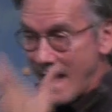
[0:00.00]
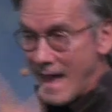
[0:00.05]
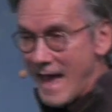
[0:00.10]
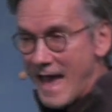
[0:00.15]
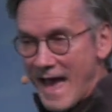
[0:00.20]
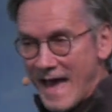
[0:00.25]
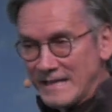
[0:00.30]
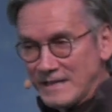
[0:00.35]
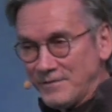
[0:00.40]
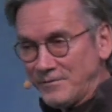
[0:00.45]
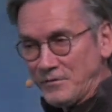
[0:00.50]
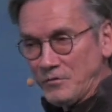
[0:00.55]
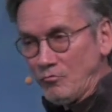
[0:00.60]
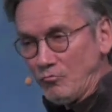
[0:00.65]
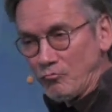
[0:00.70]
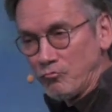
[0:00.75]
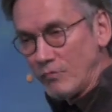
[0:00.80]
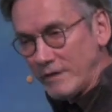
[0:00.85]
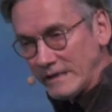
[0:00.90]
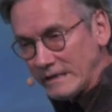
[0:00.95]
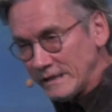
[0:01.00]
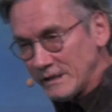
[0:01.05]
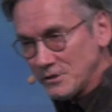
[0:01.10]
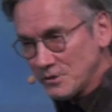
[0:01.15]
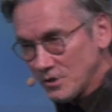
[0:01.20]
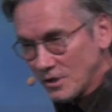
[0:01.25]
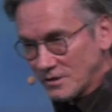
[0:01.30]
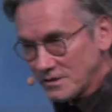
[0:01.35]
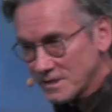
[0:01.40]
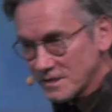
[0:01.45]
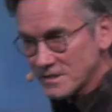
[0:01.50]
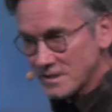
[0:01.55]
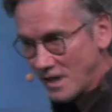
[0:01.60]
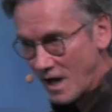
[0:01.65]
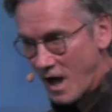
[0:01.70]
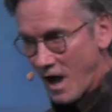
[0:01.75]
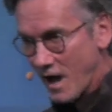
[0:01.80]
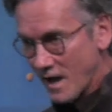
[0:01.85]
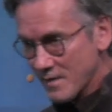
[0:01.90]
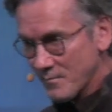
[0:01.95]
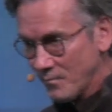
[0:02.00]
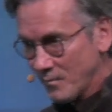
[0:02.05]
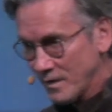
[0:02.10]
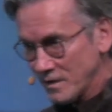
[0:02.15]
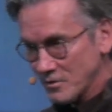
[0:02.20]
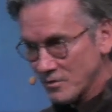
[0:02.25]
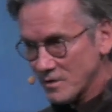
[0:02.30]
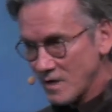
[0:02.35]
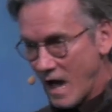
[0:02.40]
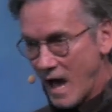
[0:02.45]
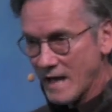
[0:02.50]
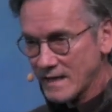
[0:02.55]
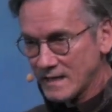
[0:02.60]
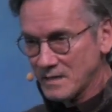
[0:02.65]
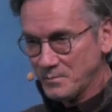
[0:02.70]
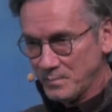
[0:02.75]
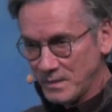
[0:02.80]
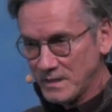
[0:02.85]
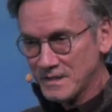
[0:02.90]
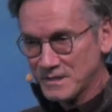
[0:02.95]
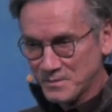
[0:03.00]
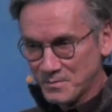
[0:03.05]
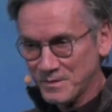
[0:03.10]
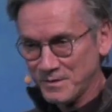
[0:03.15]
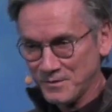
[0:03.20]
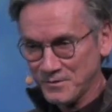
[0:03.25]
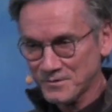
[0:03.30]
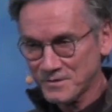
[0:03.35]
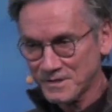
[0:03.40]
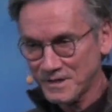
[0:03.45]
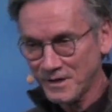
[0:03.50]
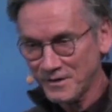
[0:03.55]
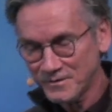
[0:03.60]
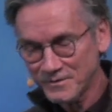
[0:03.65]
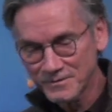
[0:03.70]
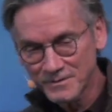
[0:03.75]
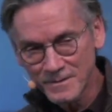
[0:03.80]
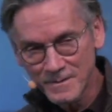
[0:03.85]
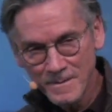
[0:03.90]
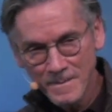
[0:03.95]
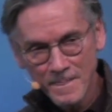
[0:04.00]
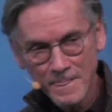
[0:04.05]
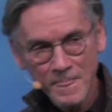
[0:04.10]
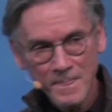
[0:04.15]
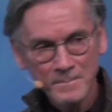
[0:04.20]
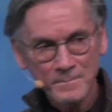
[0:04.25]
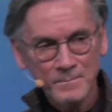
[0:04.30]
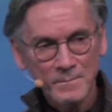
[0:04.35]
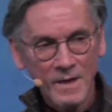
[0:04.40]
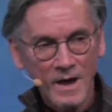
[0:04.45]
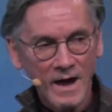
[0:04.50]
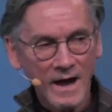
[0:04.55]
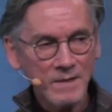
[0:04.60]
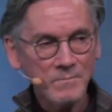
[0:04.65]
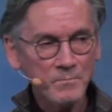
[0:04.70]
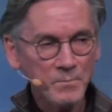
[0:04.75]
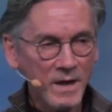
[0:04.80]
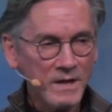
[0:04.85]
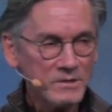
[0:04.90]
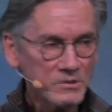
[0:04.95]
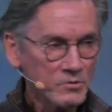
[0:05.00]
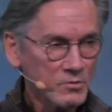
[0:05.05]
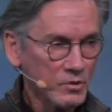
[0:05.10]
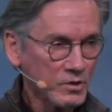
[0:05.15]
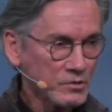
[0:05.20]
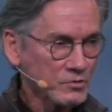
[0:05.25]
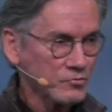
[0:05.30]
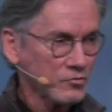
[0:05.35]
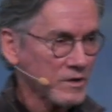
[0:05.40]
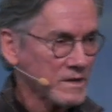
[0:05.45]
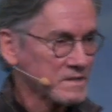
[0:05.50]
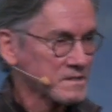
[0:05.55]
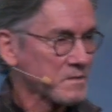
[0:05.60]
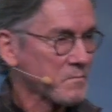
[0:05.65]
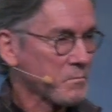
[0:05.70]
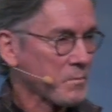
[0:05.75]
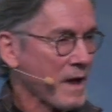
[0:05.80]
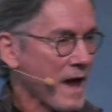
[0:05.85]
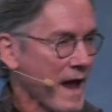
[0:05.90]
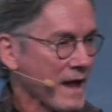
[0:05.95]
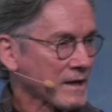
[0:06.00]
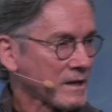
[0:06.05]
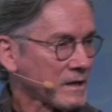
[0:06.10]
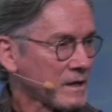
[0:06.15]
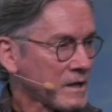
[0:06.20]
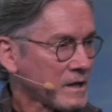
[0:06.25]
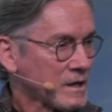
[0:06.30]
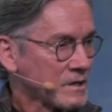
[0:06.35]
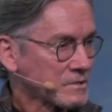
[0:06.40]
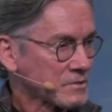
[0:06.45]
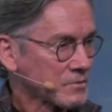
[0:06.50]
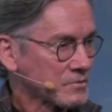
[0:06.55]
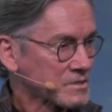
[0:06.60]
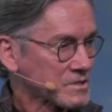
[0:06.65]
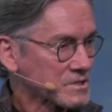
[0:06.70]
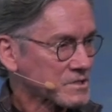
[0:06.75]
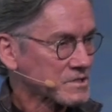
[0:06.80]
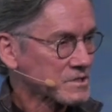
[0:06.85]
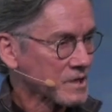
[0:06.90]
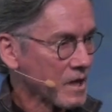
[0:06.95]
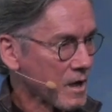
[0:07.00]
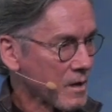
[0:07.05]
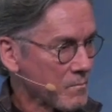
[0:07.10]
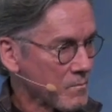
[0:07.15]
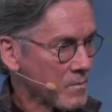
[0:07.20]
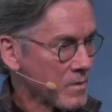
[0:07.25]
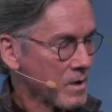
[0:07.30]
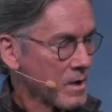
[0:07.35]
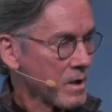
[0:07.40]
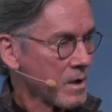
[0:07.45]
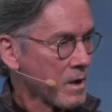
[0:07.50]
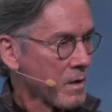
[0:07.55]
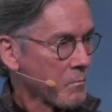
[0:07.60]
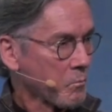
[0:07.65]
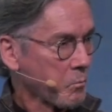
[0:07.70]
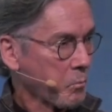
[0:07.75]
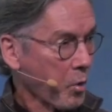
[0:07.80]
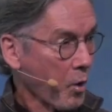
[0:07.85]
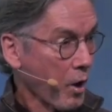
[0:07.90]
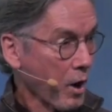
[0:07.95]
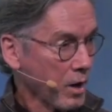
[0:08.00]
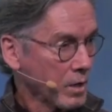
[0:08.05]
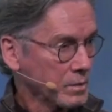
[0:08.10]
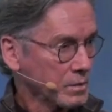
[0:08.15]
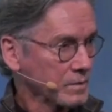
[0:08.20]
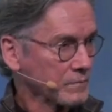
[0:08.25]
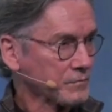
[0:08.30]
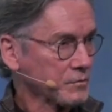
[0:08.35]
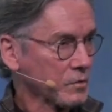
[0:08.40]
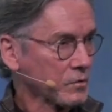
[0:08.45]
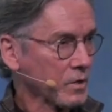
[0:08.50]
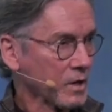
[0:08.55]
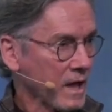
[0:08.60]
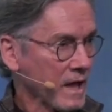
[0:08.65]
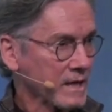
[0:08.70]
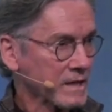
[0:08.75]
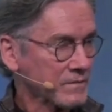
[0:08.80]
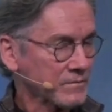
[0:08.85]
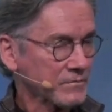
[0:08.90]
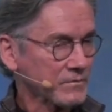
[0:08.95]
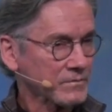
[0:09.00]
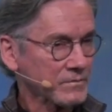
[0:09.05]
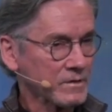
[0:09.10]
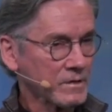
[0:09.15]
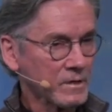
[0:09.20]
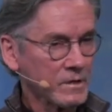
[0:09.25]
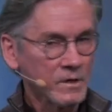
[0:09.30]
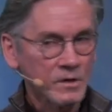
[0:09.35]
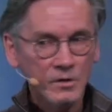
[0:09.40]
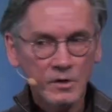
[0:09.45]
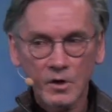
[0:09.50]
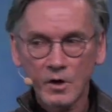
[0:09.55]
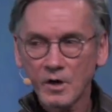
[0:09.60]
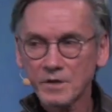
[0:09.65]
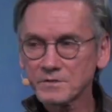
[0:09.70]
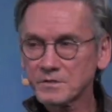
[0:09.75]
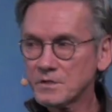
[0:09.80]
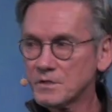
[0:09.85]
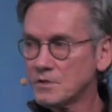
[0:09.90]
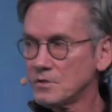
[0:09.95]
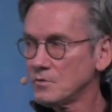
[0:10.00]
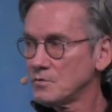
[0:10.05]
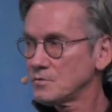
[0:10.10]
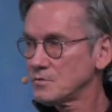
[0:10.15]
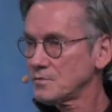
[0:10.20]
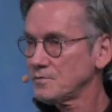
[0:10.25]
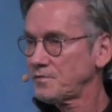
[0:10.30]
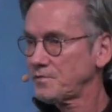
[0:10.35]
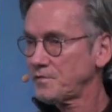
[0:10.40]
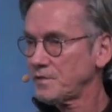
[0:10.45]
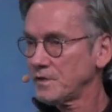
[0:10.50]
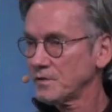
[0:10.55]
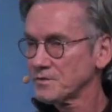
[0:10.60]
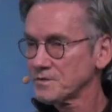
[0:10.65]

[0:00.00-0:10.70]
And if you really took the time when you're not at peace with yourself, I bet you could trace it back to some part of your life causing you to feel